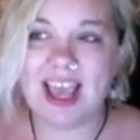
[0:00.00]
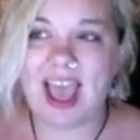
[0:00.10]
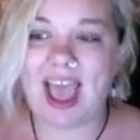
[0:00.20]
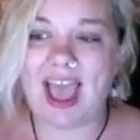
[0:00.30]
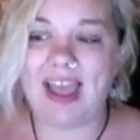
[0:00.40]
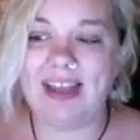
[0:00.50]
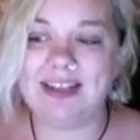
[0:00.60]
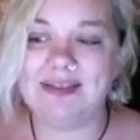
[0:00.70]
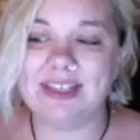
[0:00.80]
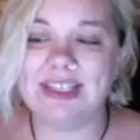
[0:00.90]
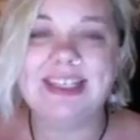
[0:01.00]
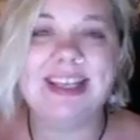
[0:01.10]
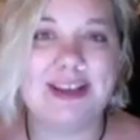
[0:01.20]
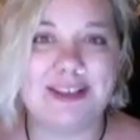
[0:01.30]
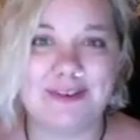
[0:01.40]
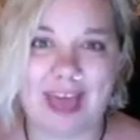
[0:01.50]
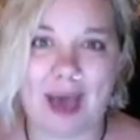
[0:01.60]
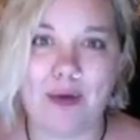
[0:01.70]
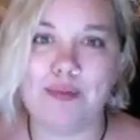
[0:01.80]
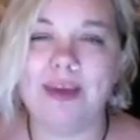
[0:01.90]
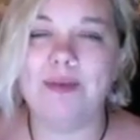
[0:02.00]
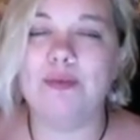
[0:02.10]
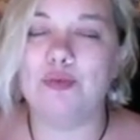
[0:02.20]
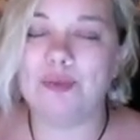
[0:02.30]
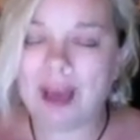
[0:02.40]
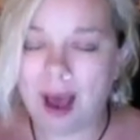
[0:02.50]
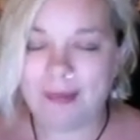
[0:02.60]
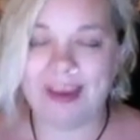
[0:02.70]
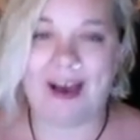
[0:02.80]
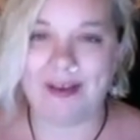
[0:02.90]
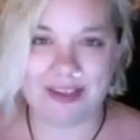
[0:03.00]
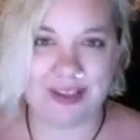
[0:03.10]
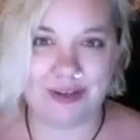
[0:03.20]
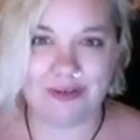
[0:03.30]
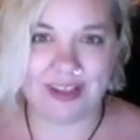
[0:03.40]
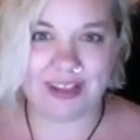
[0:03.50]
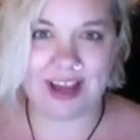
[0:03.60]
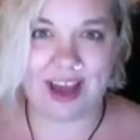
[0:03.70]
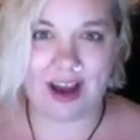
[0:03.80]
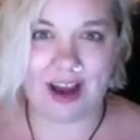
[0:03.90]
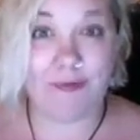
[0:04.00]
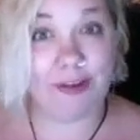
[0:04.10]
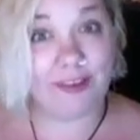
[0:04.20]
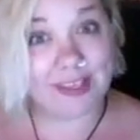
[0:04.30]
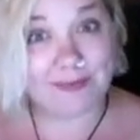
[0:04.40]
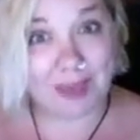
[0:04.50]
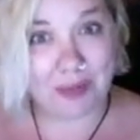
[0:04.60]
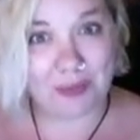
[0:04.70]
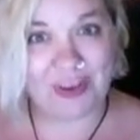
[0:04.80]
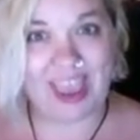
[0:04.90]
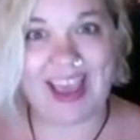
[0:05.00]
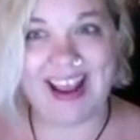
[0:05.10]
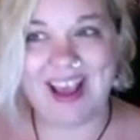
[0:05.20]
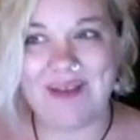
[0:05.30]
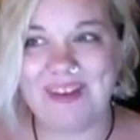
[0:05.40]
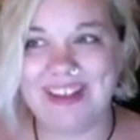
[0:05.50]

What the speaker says: And the details for that will be coming out soon. It's not an offering that's available yet, but it's